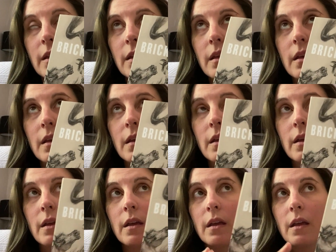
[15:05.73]

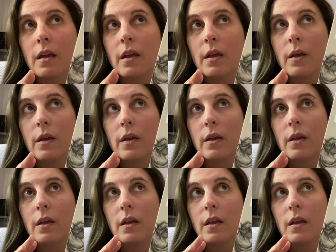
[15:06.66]

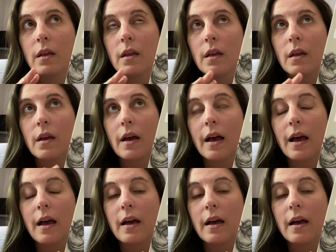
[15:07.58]
No one is speaking in this clip.